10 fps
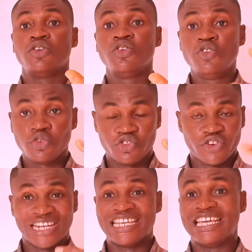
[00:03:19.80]

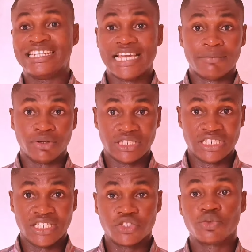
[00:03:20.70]
nutrient in their
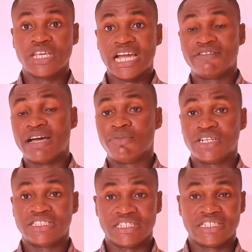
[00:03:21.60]
body. So they have that
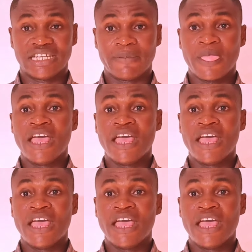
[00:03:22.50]
body system.